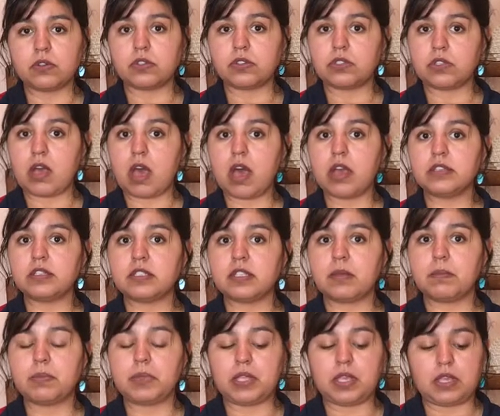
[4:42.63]
saw
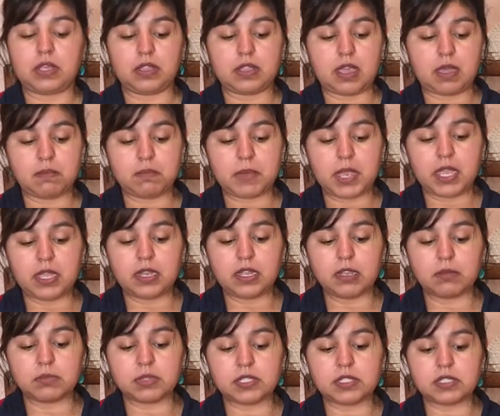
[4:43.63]
something that made
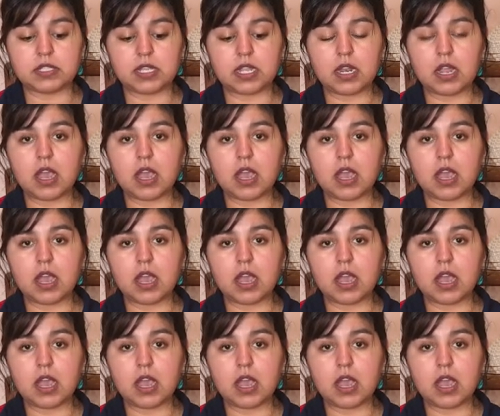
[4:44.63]
him sit